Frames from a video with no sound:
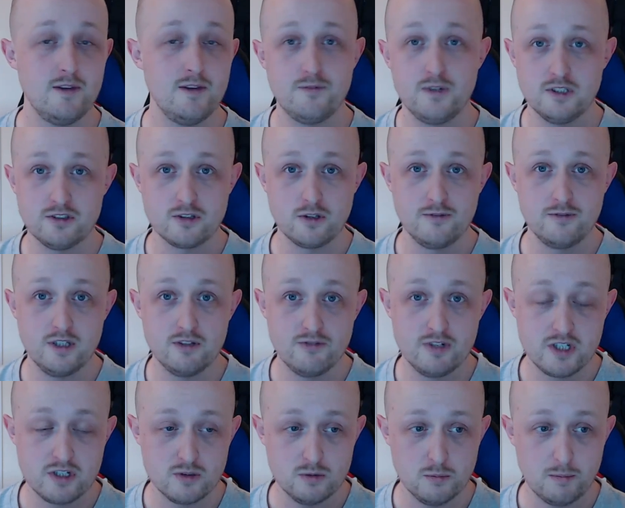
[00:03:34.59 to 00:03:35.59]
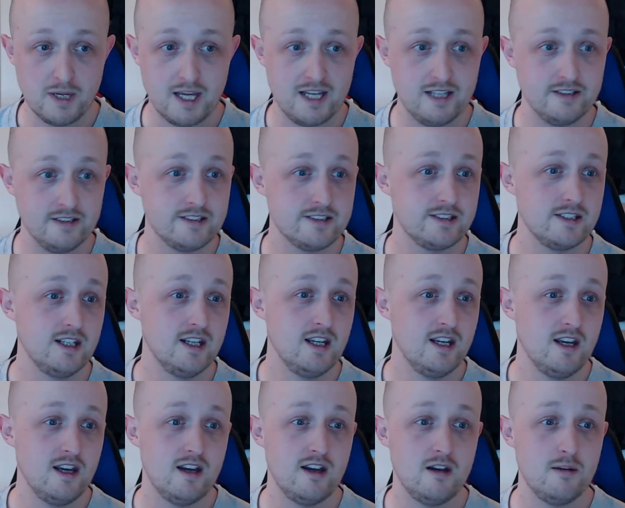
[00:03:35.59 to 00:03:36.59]
It fits over the original pads.
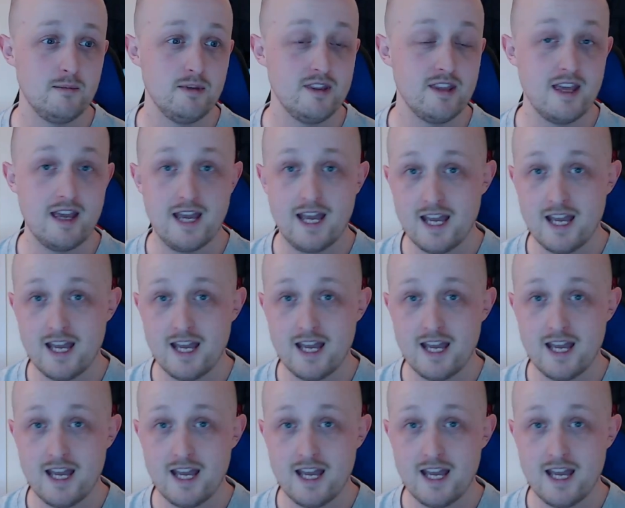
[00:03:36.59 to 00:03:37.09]
They're